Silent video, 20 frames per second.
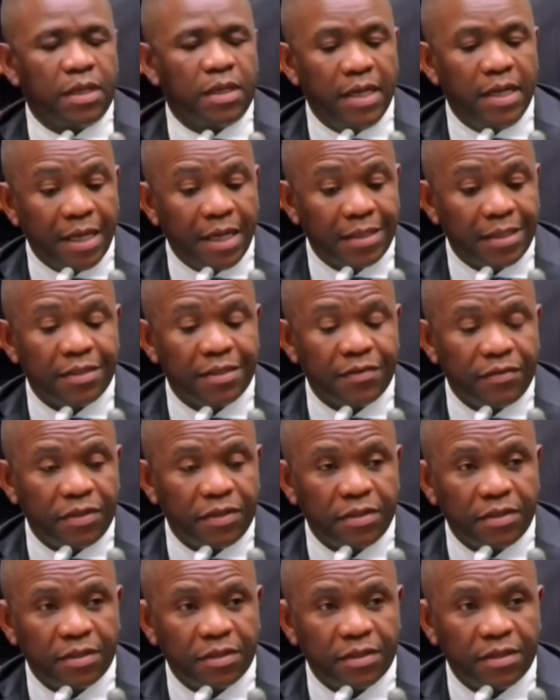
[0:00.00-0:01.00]
Legal
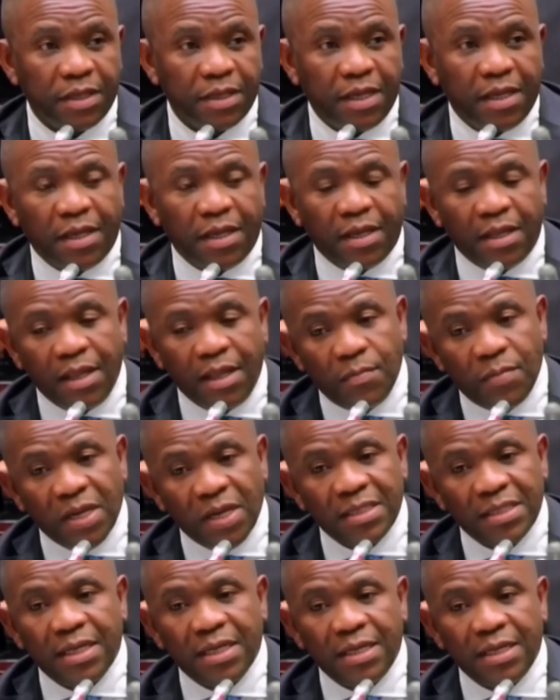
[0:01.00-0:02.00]
services. They
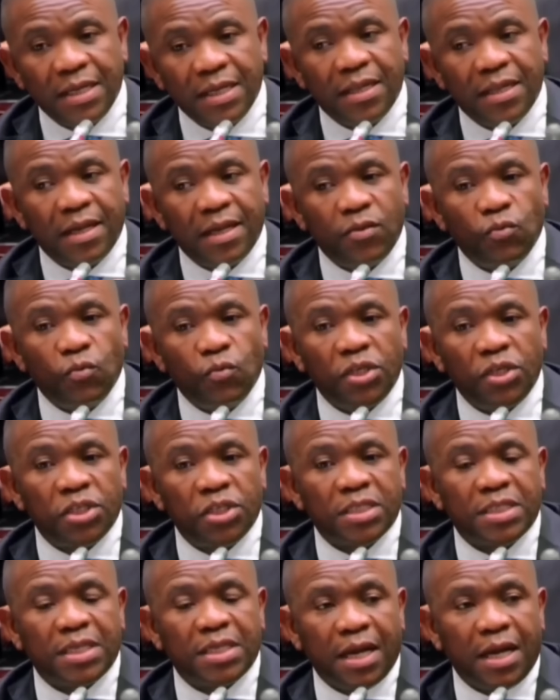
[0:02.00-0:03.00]
presented that
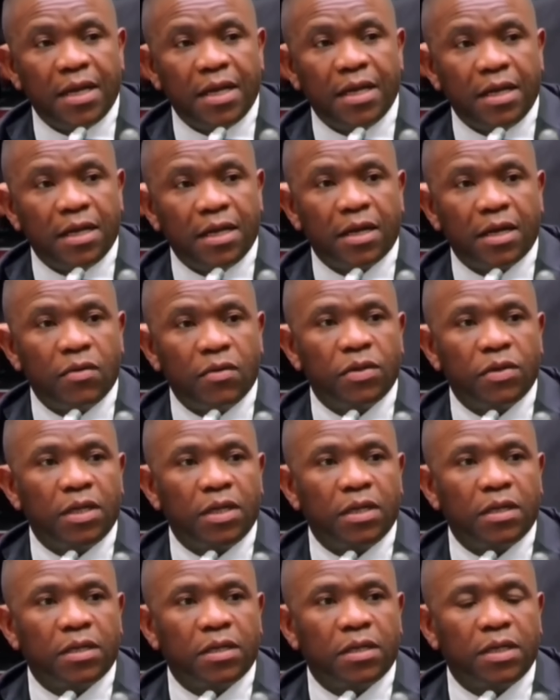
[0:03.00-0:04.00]
which is done in
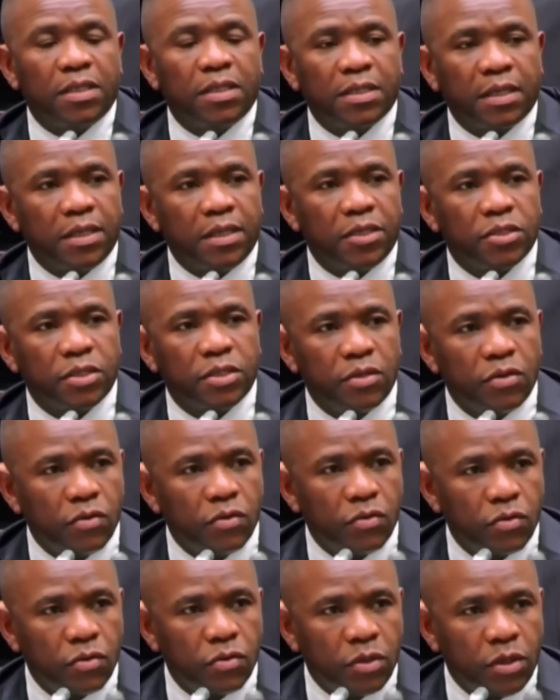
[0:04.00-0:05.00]
Gauteng, it's against the
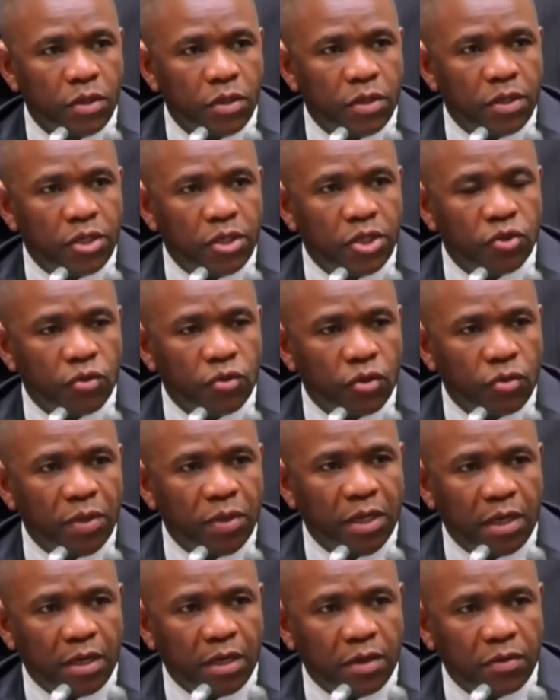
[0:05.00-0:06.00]
law. It should
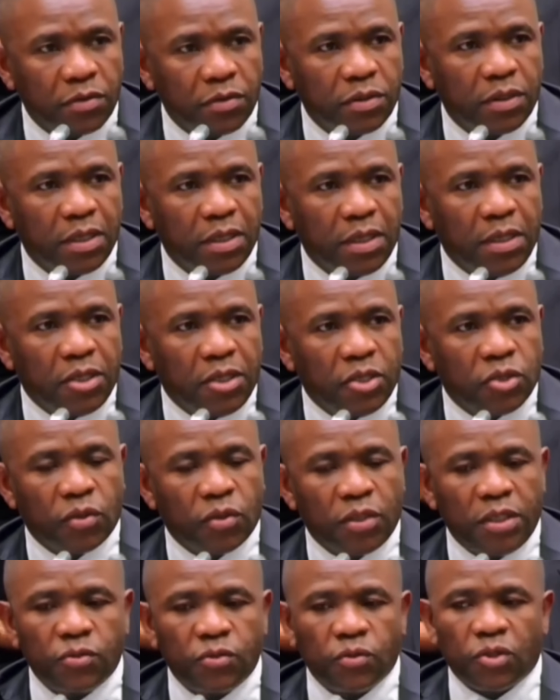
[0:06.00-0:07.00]
not be allowed.
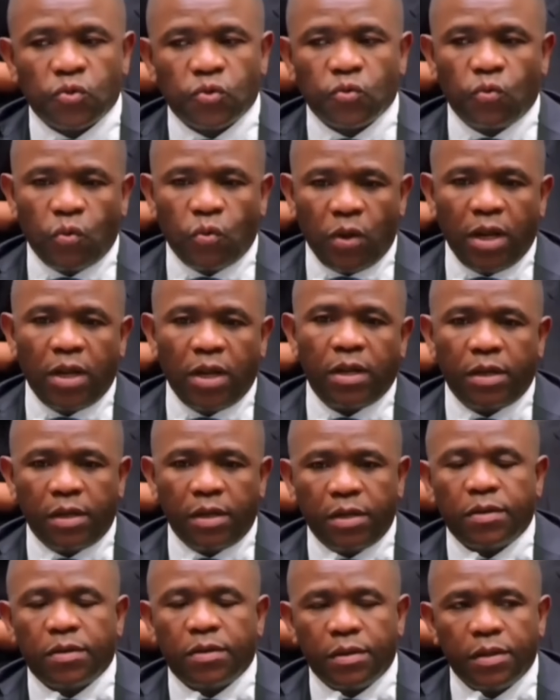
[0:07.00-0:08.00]
So this was
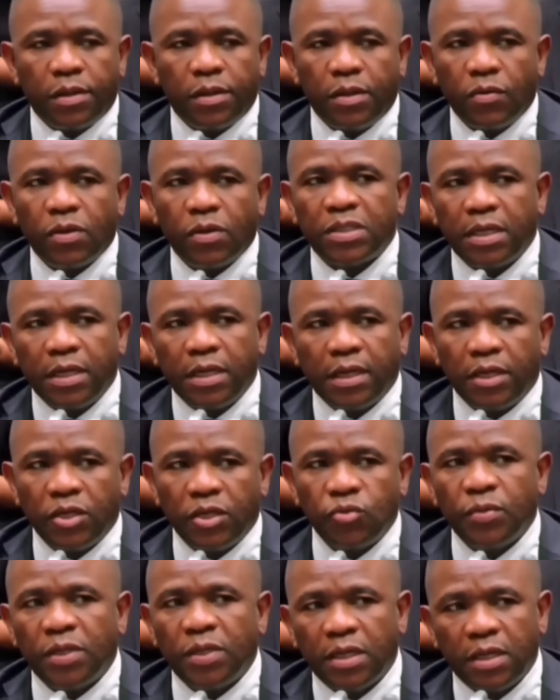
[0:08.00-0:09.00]
when there was an
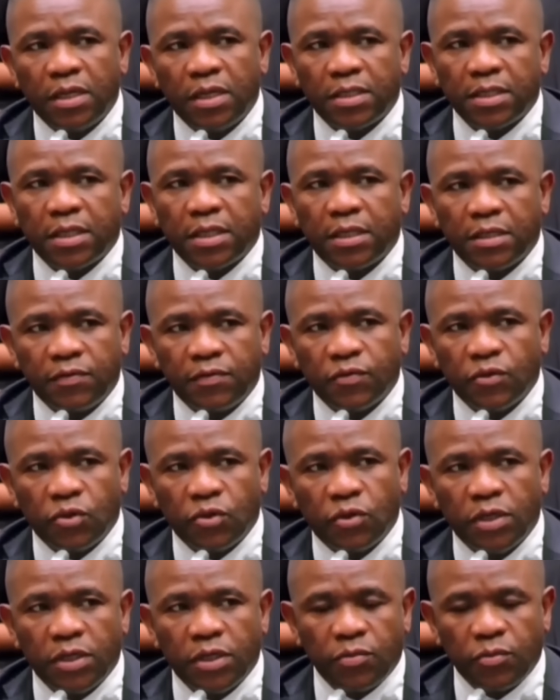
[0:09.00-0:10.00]
engagement at the executive
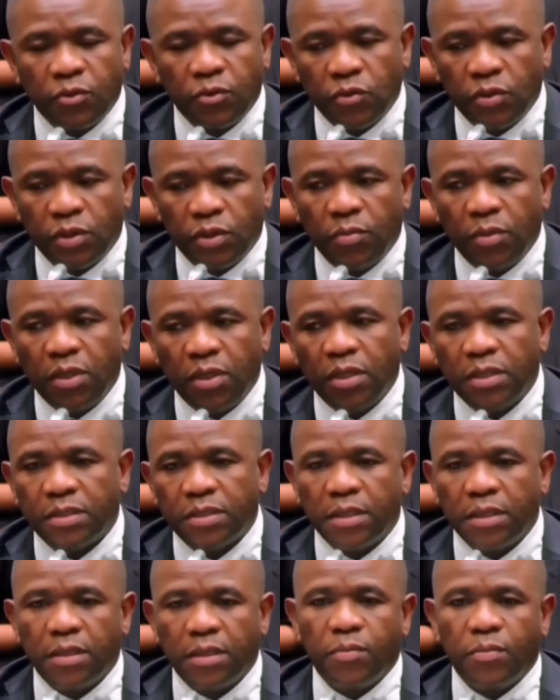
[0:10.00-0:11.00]
authority between the
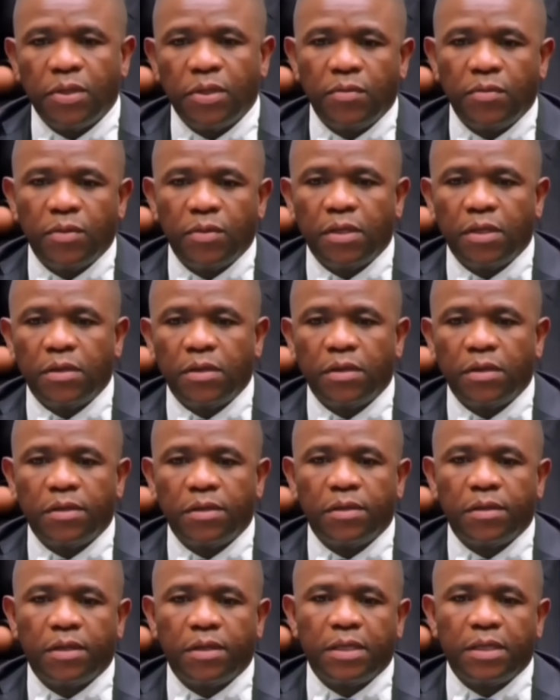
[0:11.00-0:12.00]
minister and the Premier
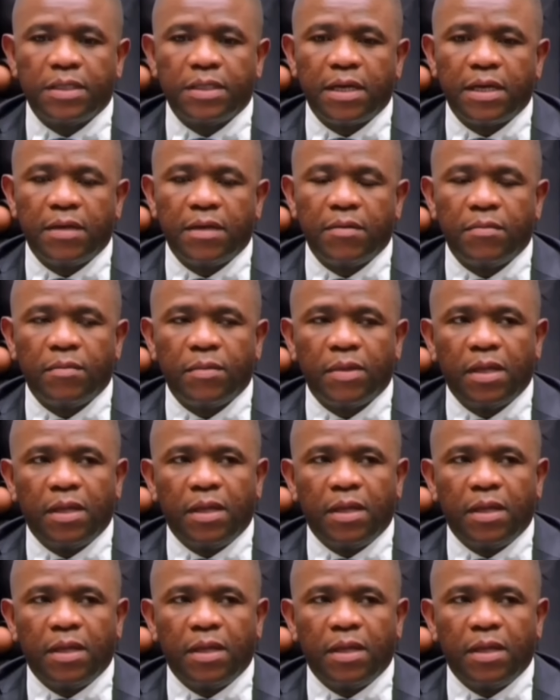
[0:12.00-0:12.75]
at the time.